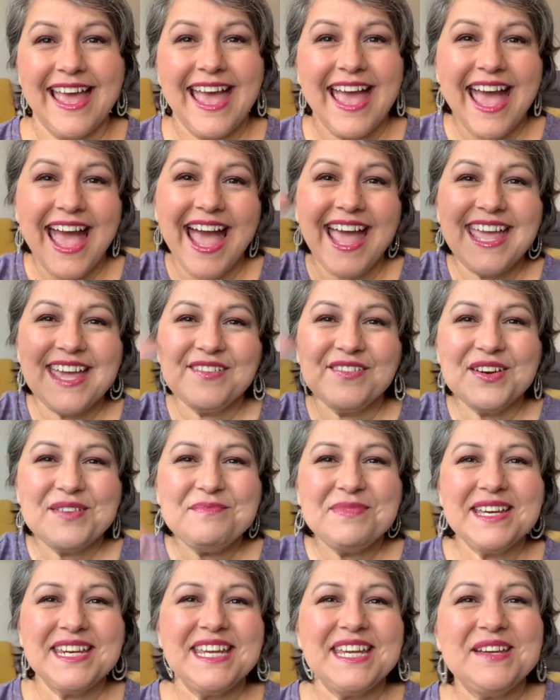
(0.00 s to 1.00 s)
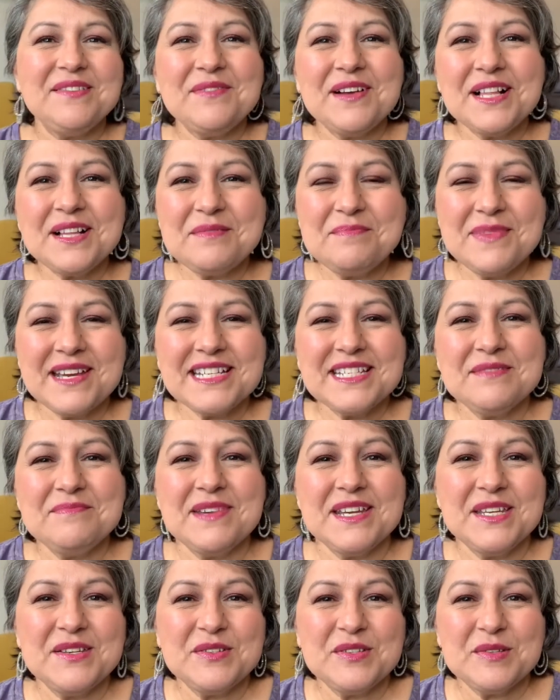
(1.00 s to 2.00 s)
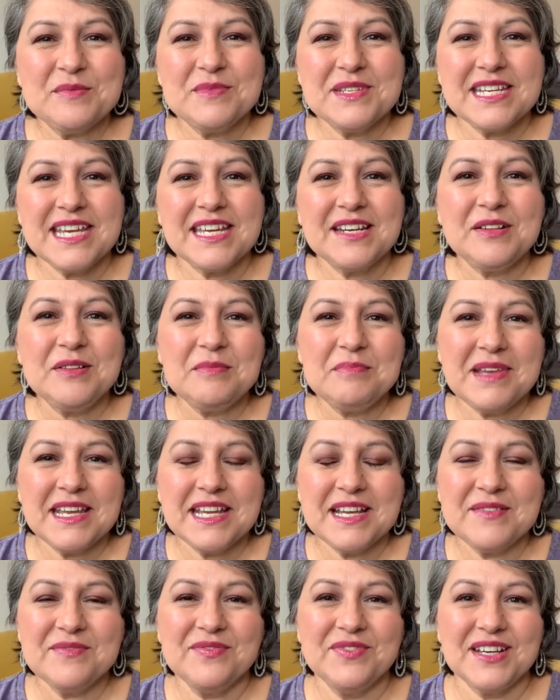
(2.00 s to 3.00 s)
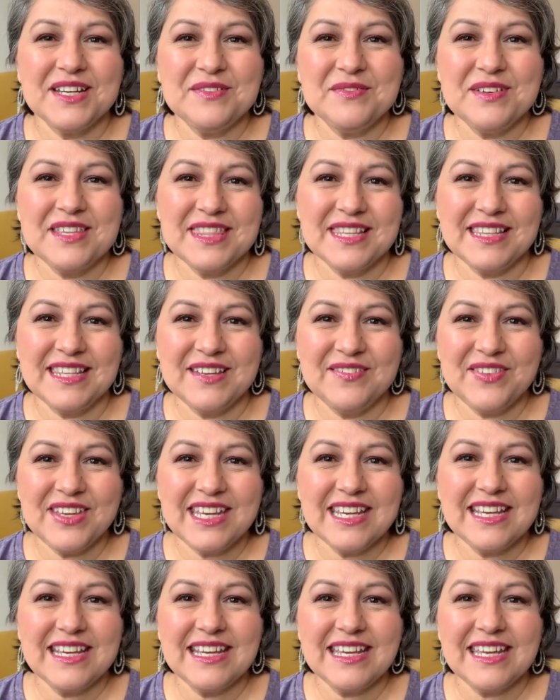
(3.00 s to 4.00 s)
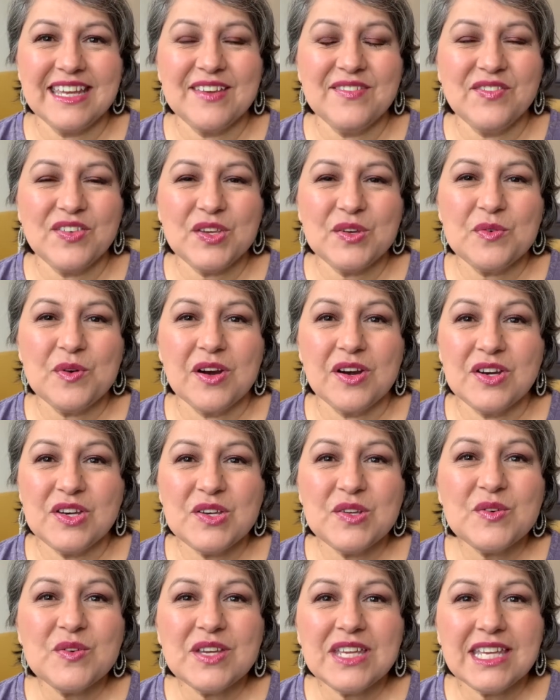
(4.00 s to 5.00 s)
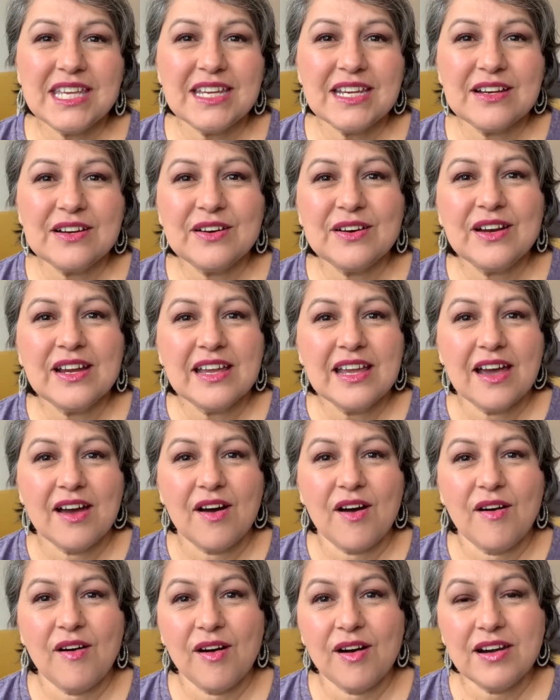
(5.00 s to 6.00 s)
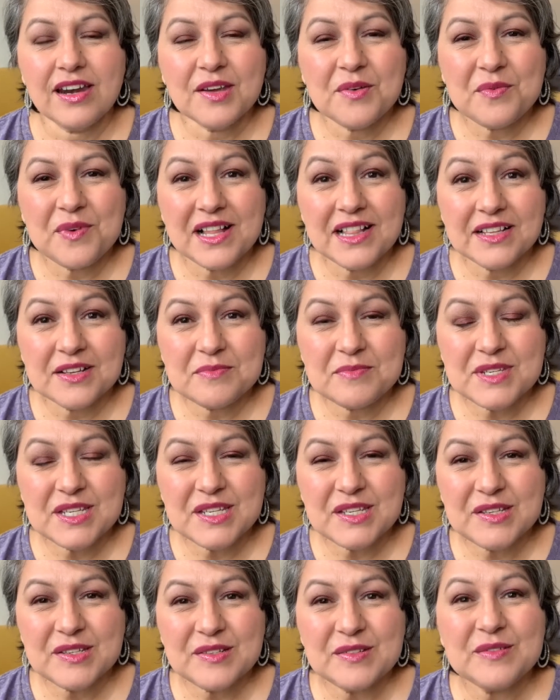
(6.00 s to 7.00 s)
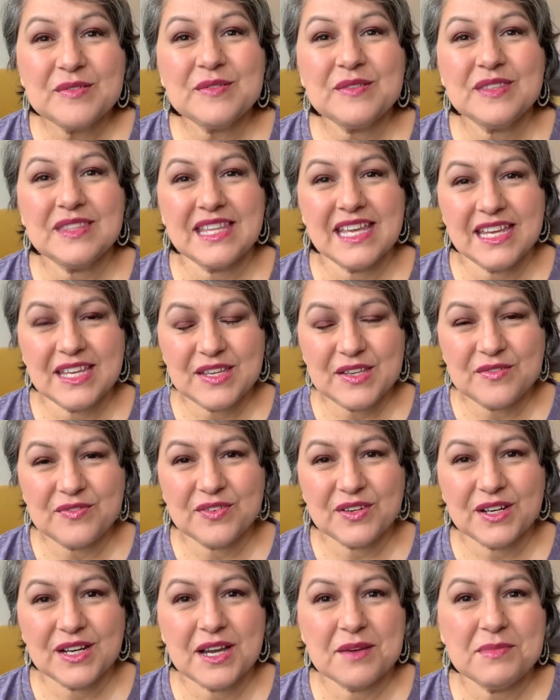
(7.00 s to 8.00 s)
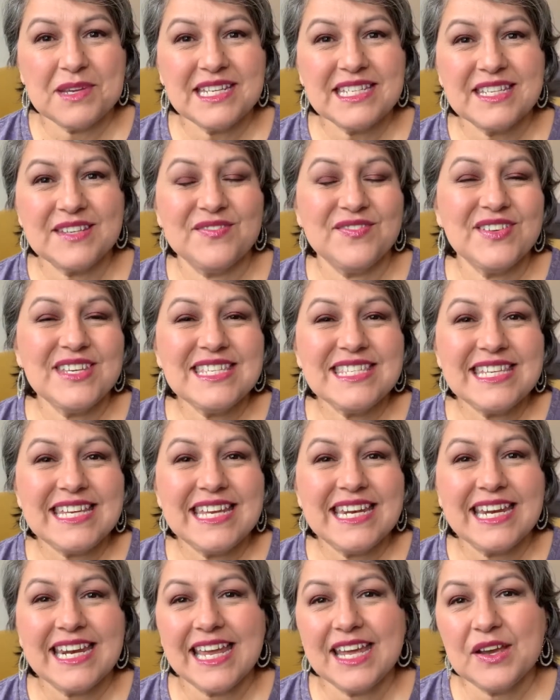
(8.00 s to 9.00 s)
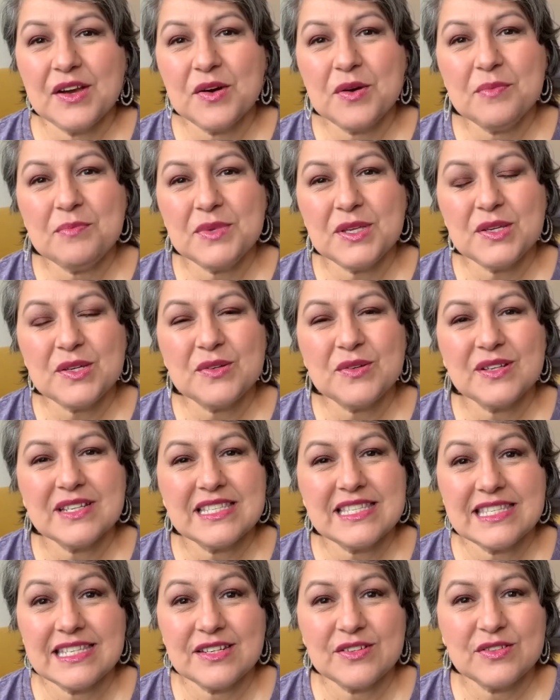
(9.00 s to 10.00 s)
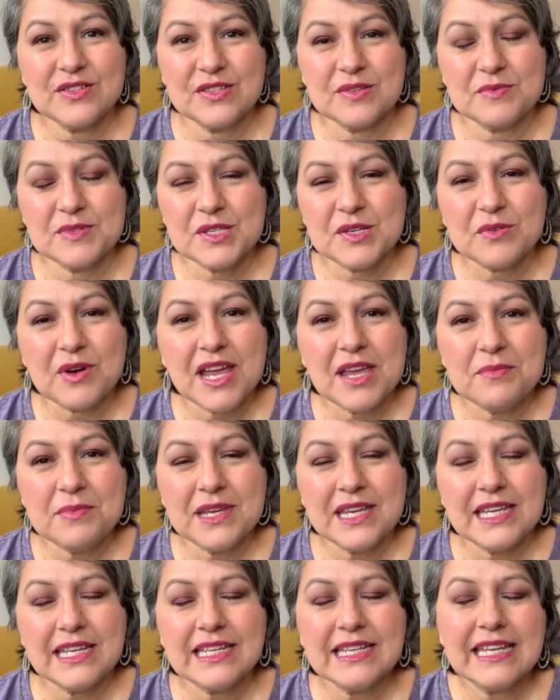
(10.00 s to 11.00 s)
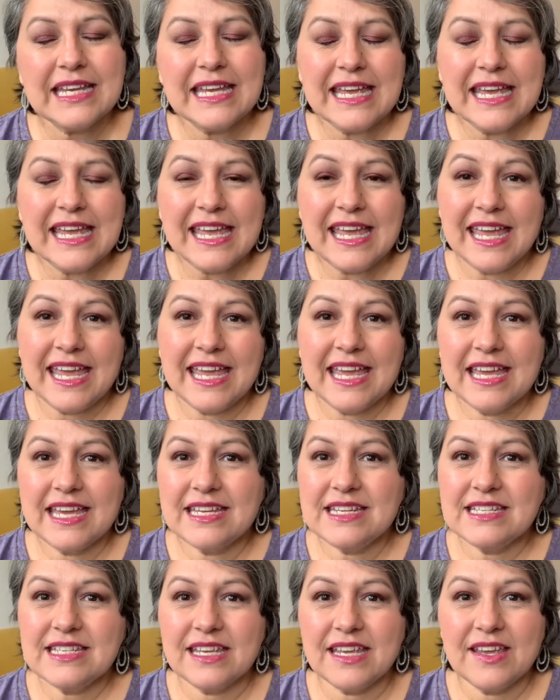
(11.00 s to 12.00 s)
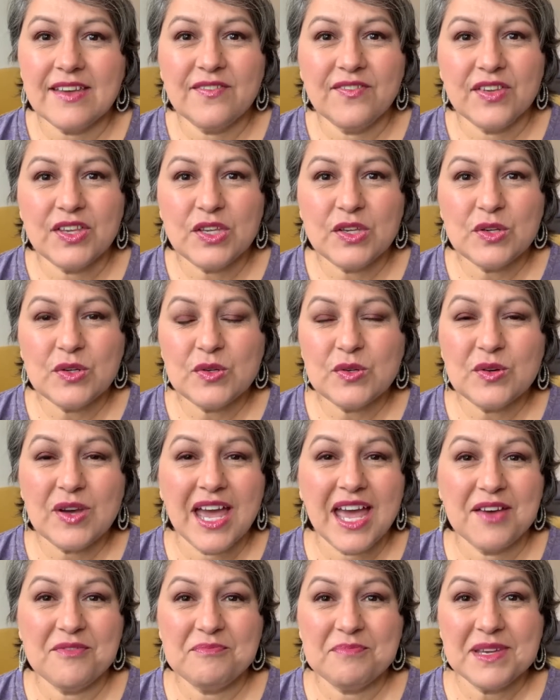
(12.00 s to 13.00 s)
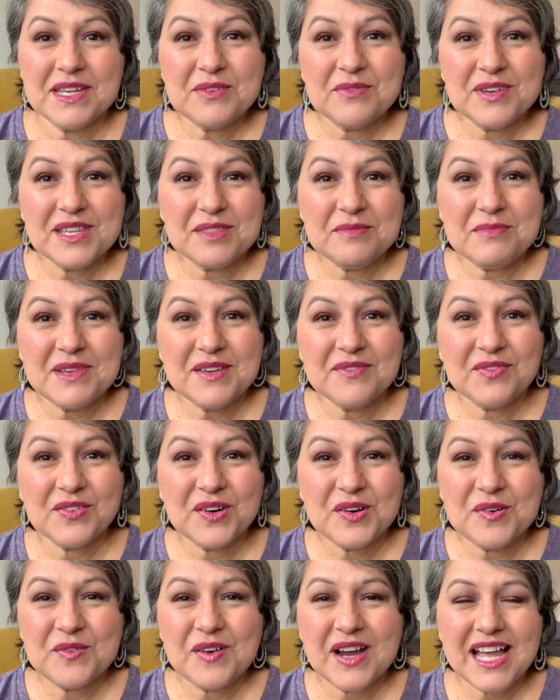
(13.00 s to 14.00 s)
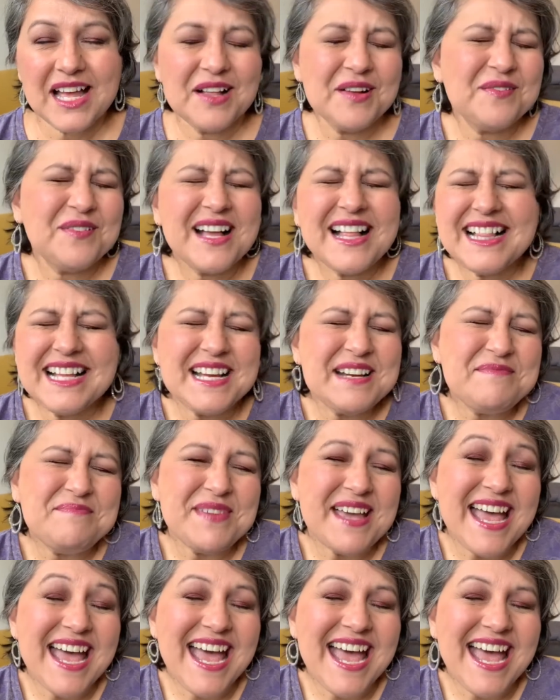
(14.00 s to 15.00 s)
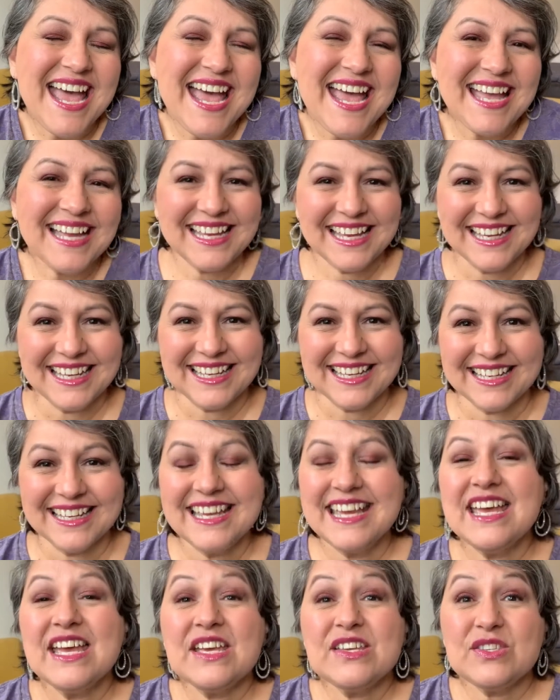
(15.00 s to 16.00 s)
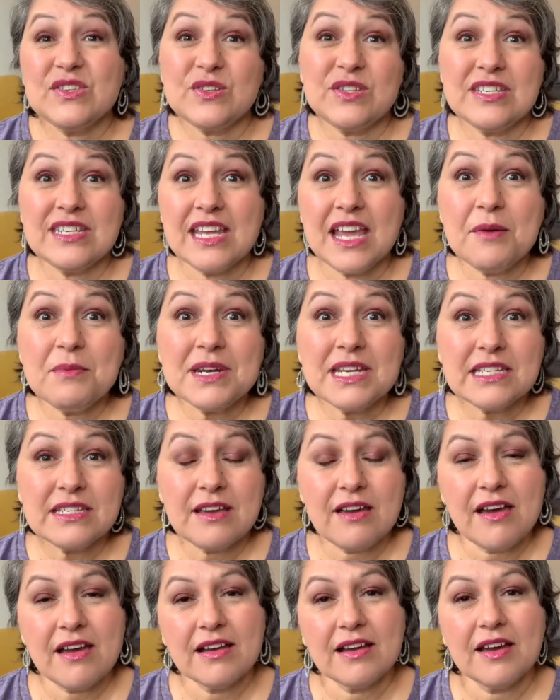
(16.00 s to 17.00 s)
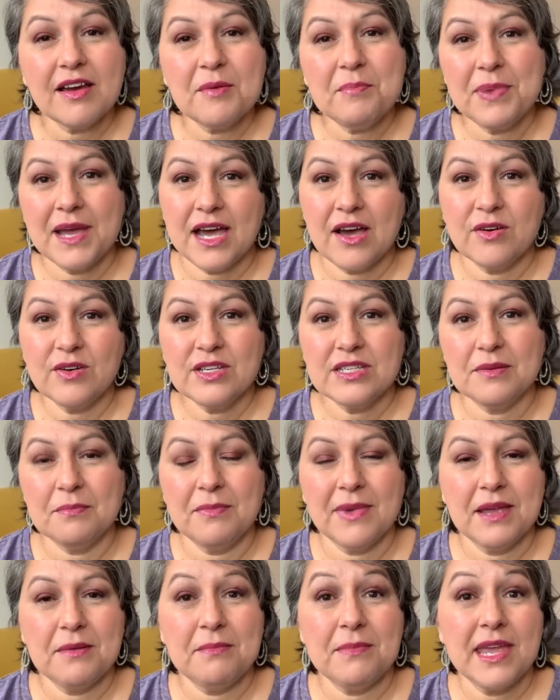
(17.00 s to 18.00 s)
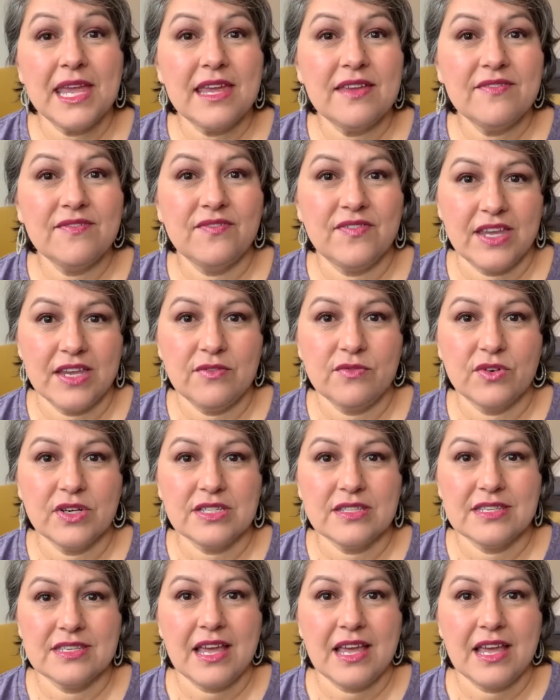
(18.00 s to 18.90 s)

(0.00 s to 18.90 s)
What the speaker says: Hi everybody, welcome back to my YouTube channel, Makeup Fun with Olivia. If you are new here, a hearty welcome to you. Thank you for coming to visit and I hope you consider subscribing. And if you have been with me for a while, welcome back. So today I'm going to talk about my May favorites.